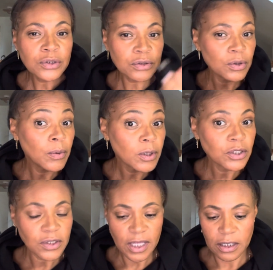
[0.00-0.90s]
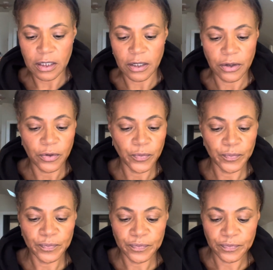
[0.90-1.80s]
do I want to do that? No.
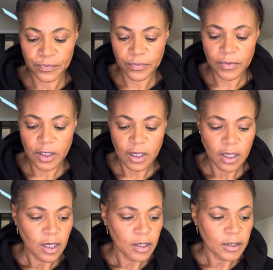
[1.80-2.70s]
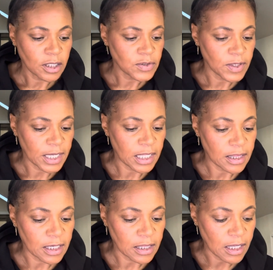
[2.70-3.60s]
I'm not doing
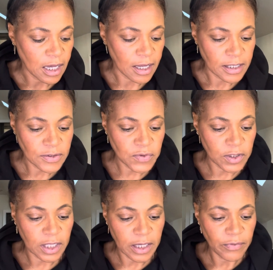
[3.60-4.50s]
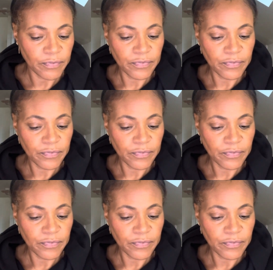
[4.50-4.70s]
anything in the eyes, really.